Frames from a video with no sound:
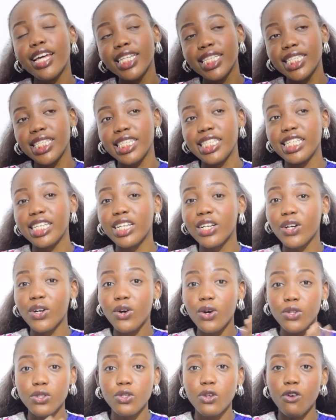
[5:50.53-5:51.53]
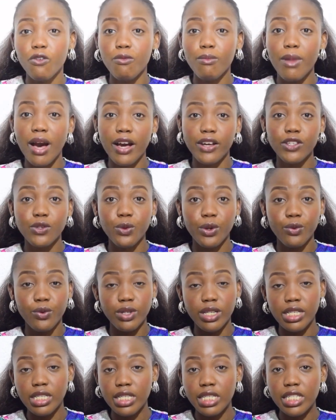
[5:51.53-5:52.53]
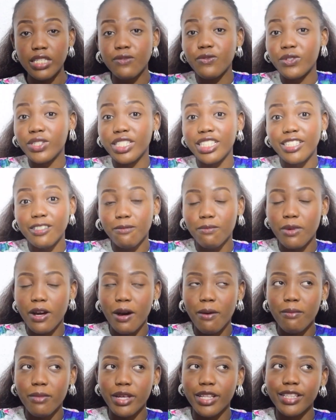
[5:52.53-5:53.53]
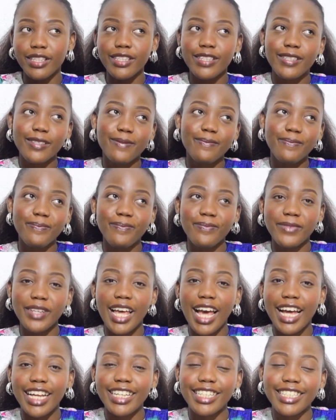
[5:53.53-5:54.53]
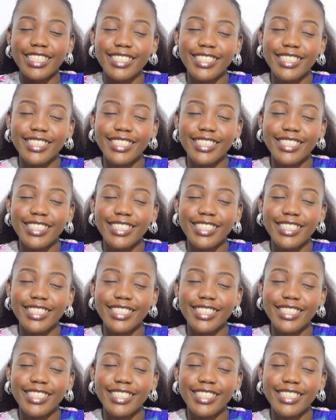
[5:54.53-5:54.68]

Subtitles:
the cutoff marks were released for the departments, and